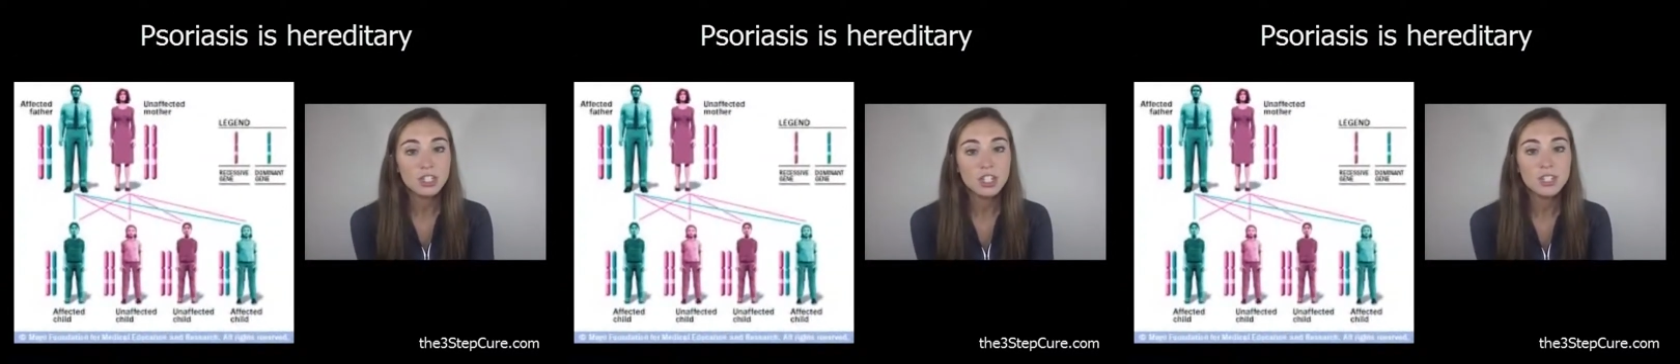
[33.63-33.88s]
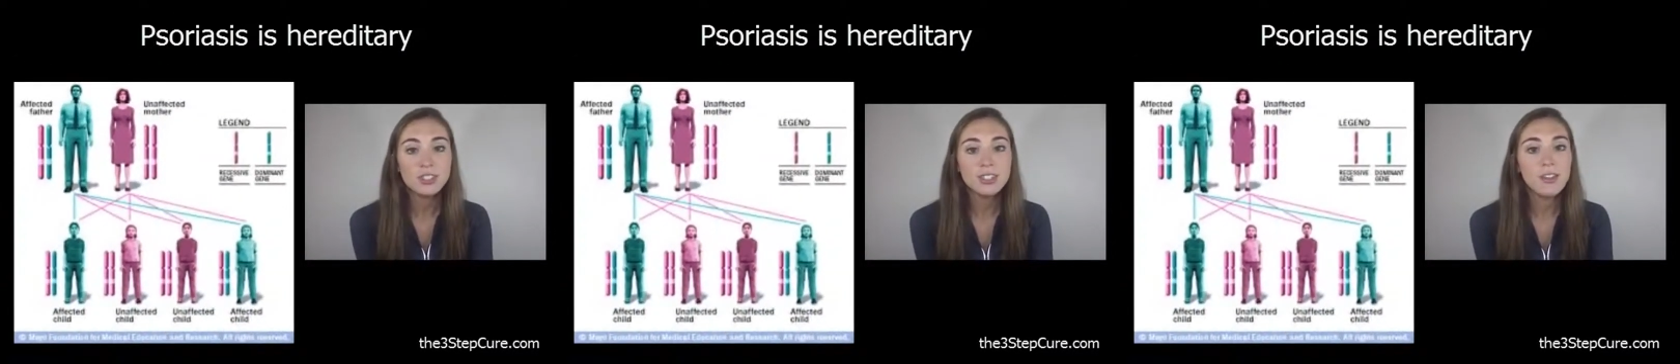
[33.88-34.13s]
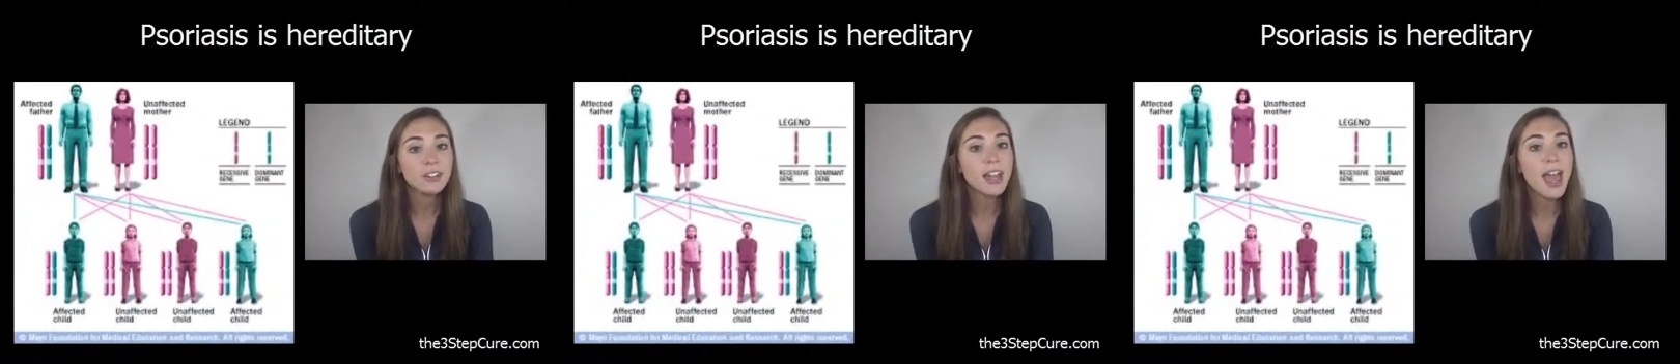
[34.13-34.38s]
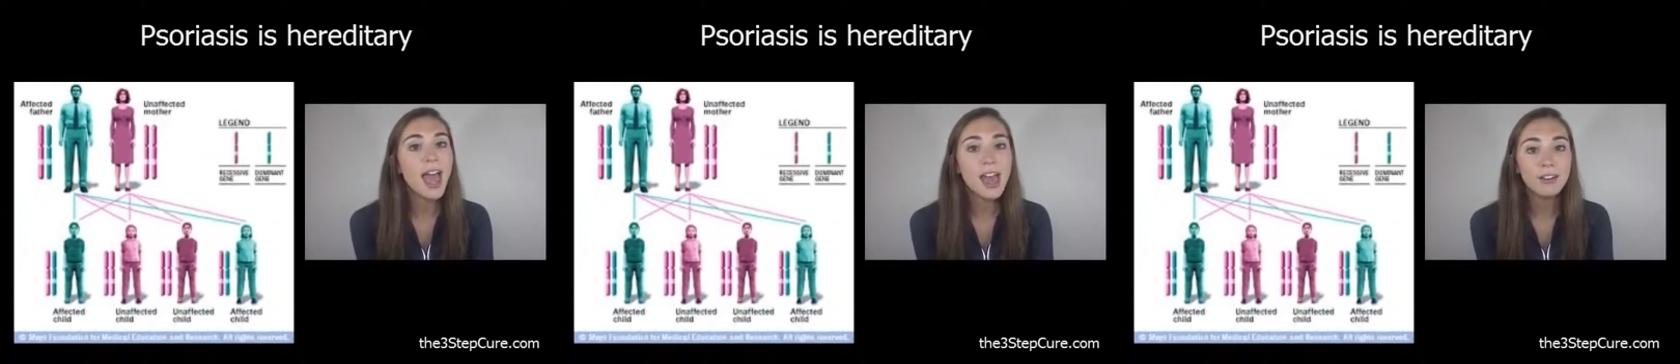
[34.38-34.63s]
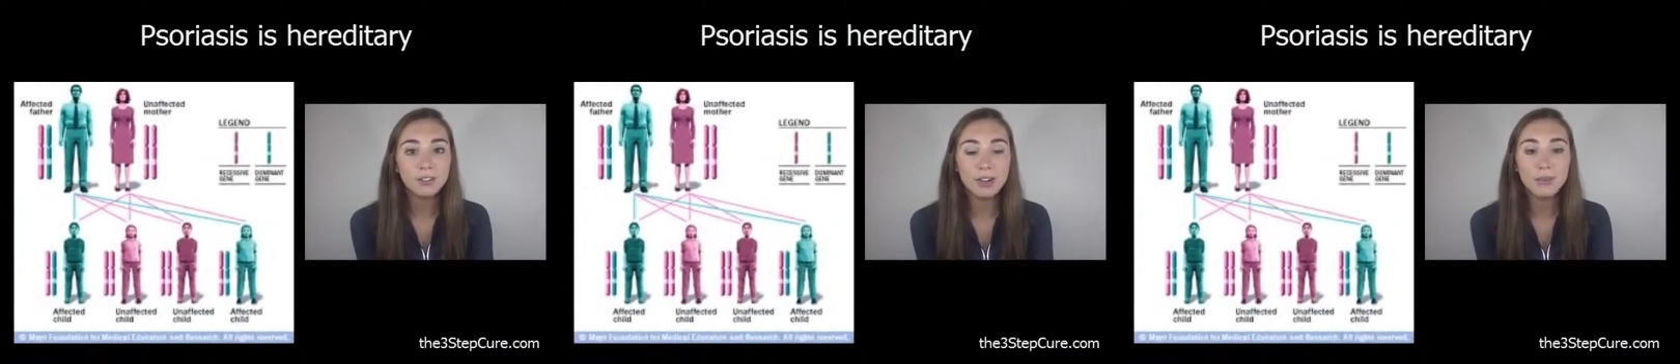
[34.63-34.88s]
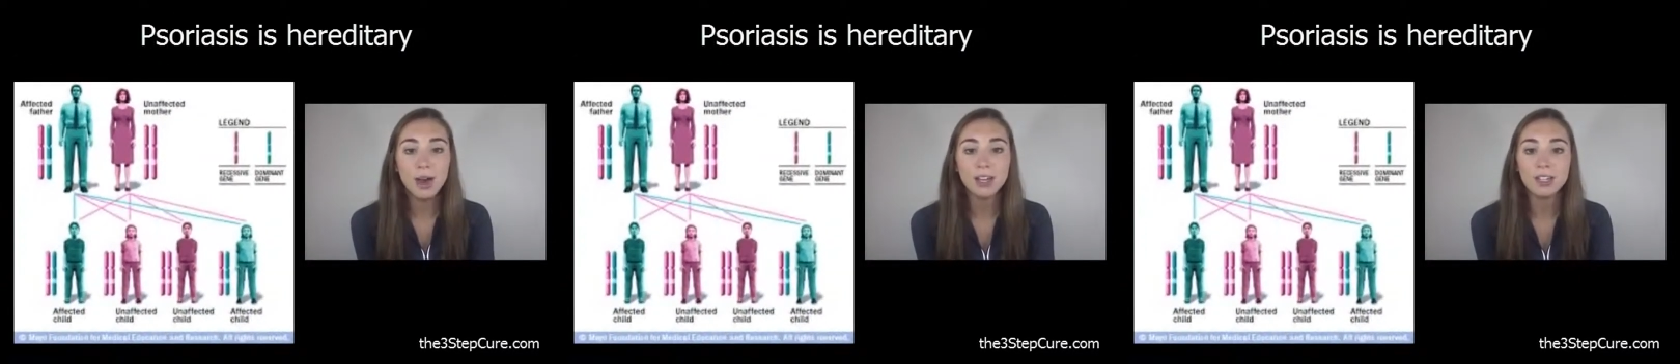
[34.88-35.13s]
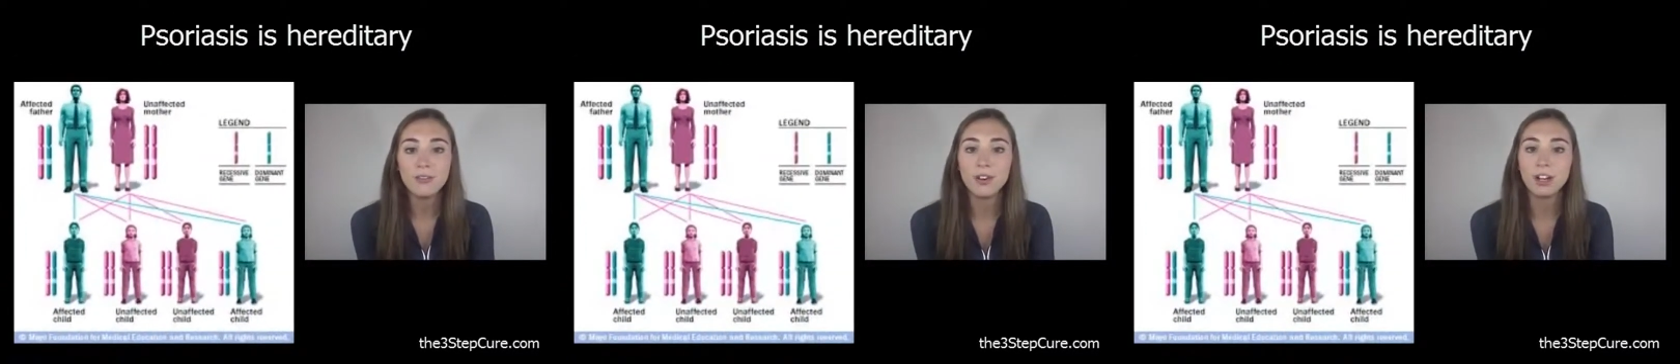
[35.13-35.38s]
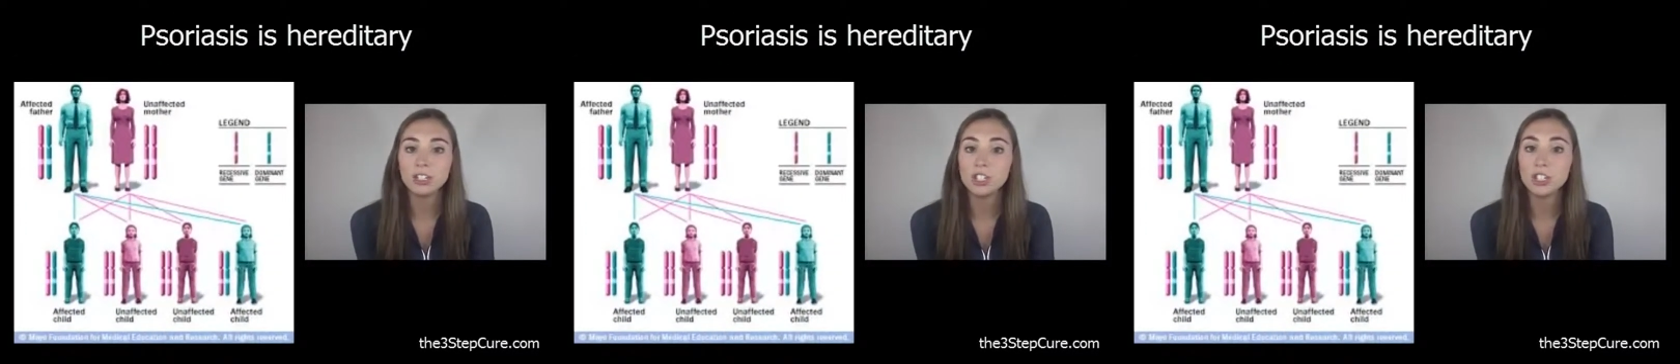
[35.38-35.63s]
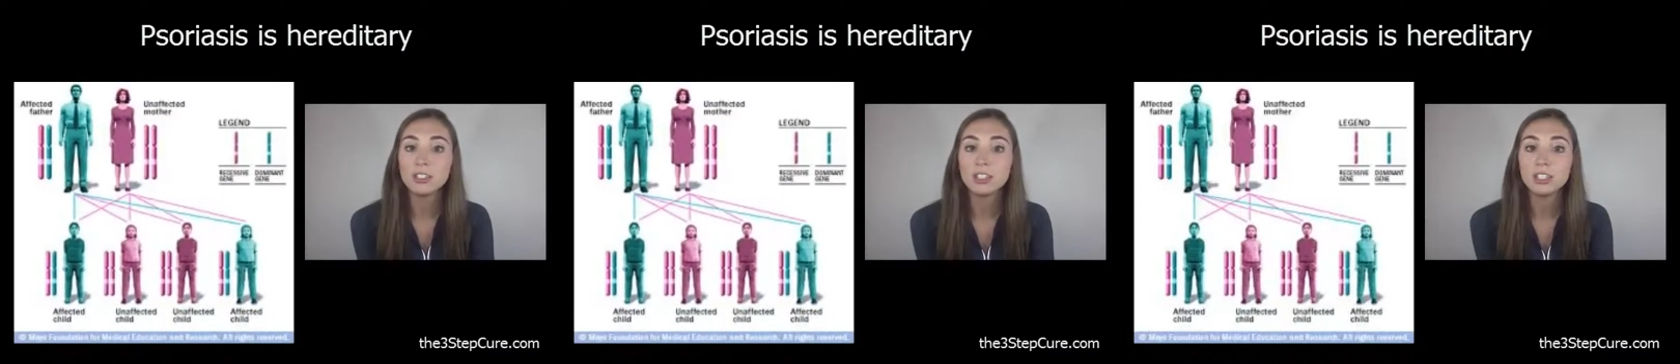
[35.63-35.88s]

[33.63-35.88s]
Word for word: Genes govern every bodily function,